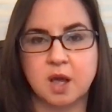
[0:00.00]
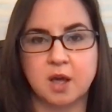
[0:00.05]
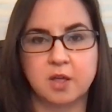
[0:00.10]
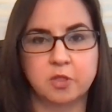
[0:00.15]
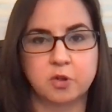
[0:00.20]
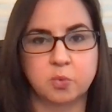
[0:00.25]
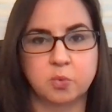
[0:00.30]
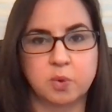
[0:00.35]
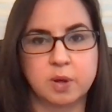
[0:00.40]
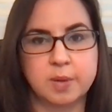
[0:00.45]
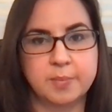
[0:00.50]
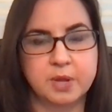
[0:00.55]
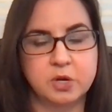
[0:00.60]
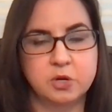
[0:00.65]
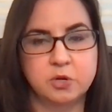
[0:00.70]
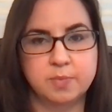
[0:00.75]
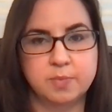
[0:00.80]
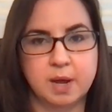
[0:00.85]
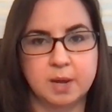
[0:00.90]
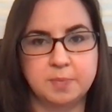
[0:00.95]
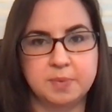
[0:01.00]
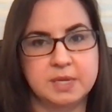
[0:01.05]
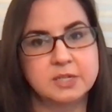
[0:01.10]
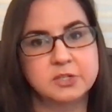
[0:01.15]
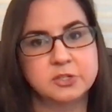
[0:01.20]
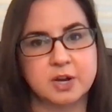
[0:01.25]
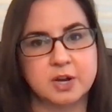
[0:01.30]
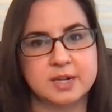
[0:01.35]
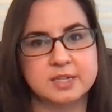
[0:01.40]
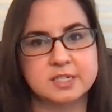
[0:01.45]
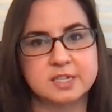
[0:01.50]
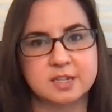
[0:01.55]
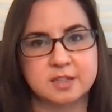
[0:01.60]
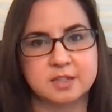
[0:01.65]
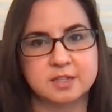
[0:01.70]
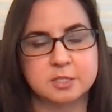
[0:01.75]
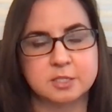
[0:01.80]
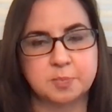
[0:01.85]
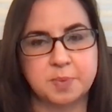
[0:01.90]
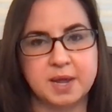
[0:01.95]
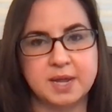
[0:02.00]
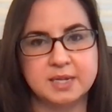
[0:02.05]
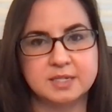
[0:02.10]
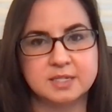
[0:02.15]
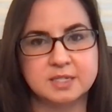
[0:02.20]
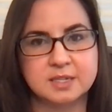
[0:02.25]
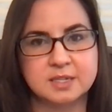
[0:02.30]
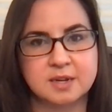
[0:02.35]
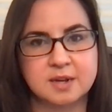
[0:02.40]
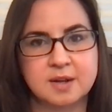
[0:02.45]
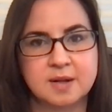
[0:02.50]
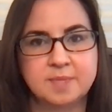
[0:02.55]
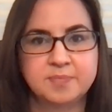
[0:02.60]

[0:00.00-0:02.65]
other women who might be interested in this space